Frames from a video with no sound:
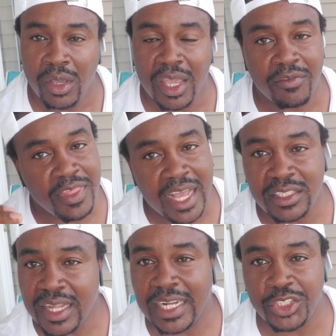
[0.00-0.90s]
If that's
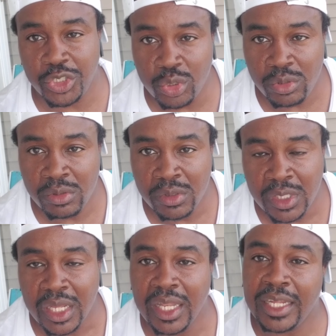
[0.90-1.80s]
not you,
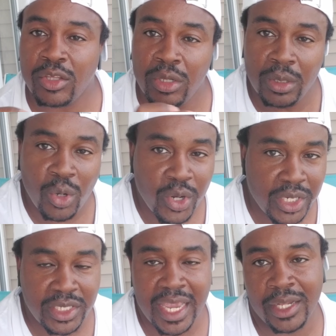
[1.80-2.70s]
let the
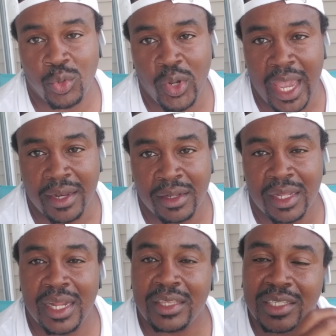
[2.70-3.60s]
lawyers handle that.
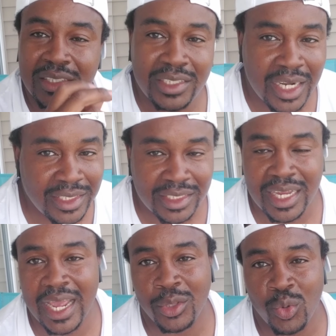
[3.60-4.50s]
Let the judges
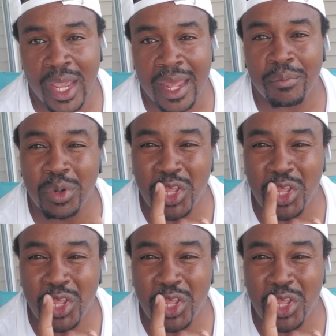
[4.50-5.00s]
handle that. But